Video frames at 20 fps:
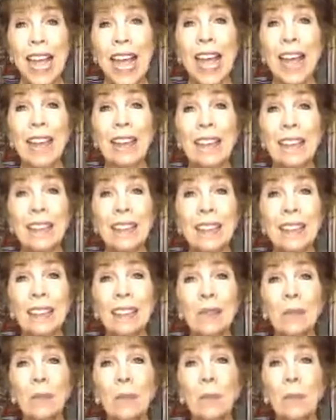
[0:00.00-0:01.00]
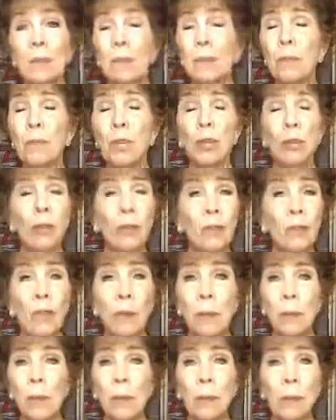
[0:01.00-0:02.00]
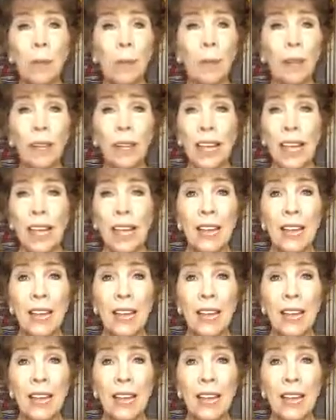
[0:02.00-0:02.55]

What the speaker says: And these beautiful people,